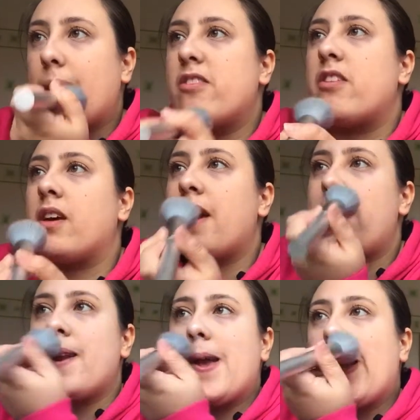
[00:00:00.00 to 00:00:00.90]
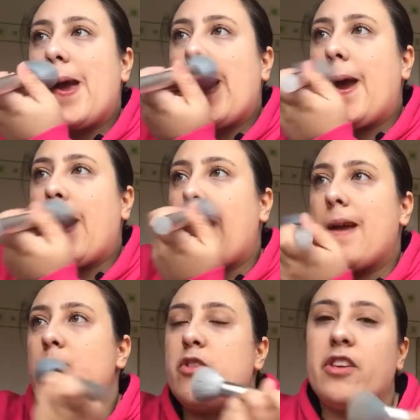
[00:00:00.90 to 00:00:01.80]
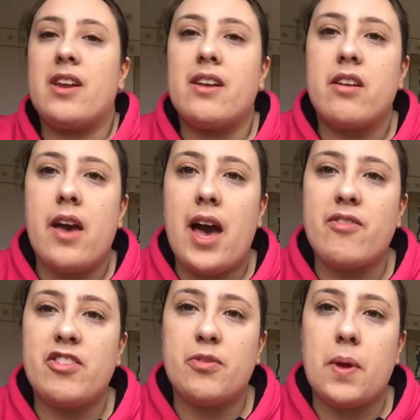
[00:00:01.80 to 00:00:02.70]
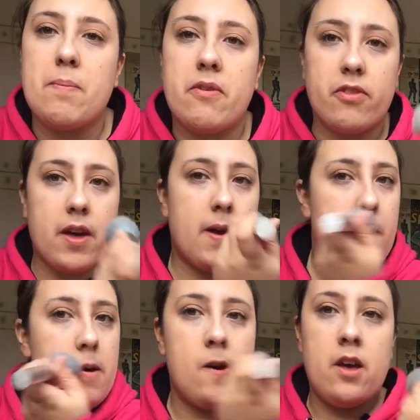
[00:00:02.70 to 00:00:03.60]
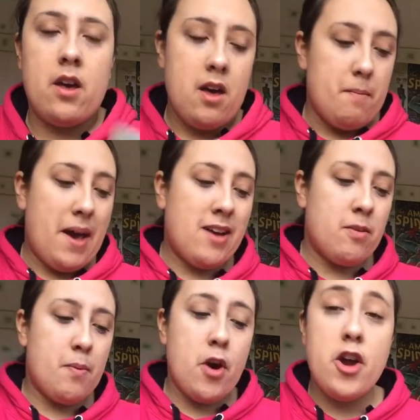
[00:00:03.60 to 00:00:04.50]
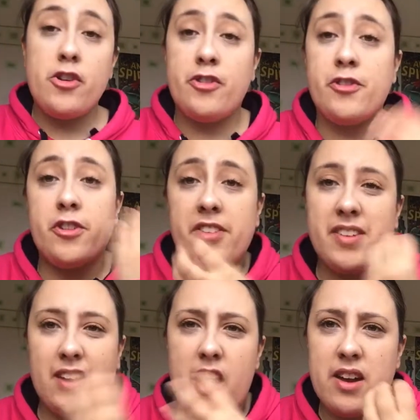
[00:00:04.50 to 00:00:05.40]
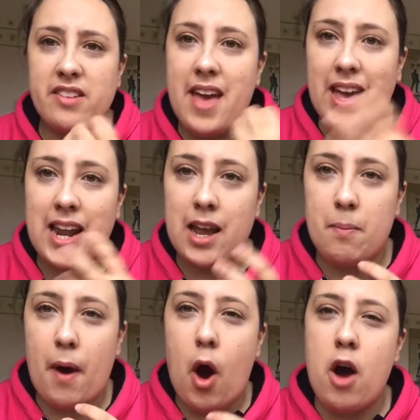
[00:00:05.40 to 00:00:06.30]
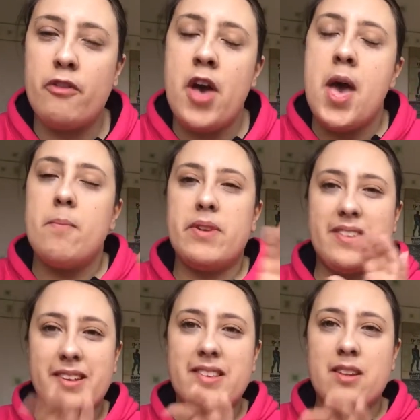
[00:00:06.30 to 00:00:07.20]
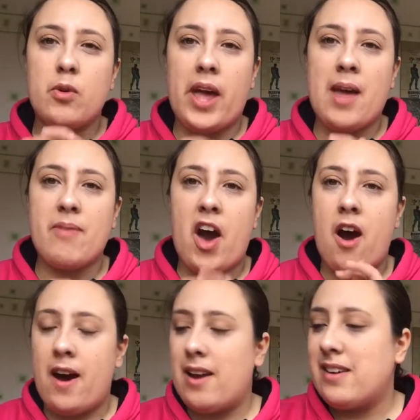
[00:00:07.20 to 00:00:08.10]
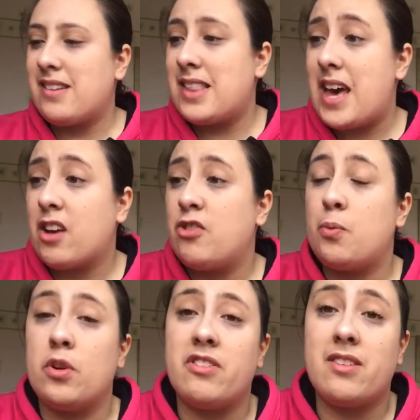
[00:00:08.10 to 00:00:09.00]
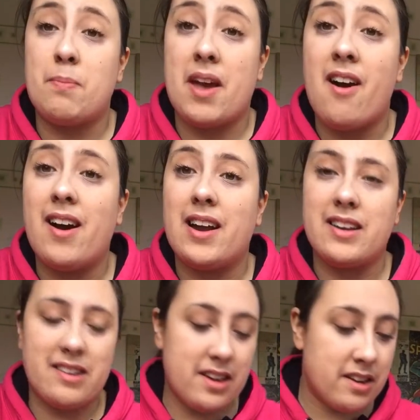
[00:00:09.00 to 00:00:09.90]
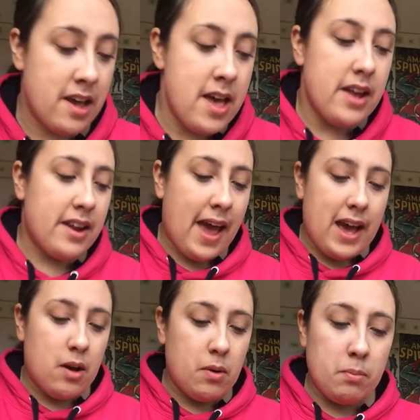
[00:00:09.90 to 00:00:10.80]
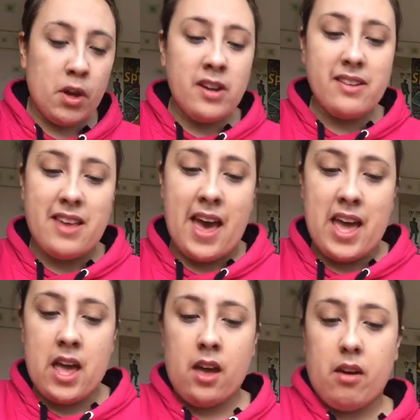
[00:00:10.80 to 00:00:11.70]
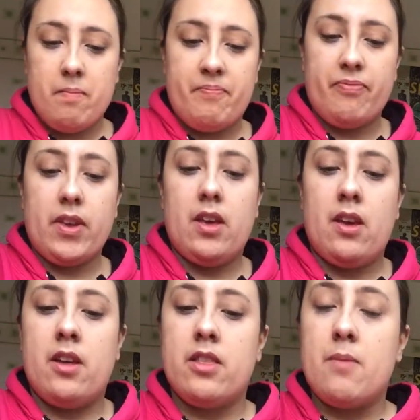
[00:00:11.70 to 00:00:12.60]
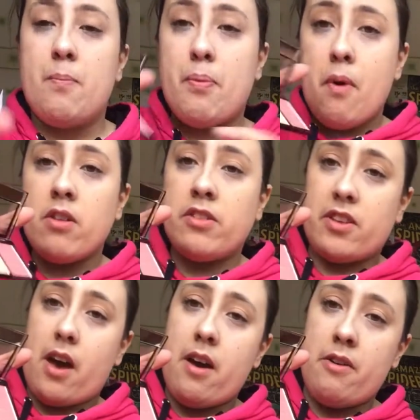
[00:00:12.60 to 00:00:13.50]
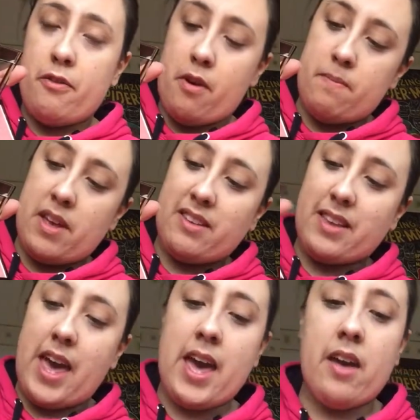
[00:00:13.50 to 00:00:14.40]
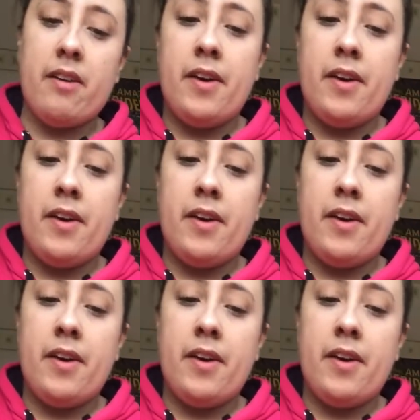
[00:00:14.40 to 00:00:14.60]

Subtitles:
So again, I'm just going to have a sweep of the powder brush just to kind of take a little bit off, but to still keep that highlighter there because you want it to be highlighted. Now I'm going to take the bronzer from this kit